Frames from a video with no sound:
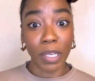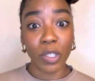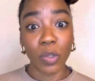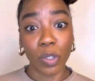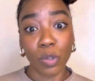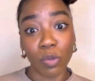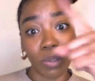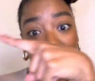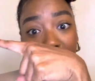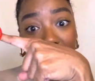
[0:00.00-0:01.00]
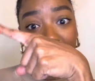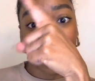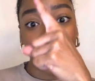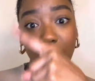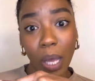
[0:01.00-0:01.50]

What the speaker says: Make sure to like,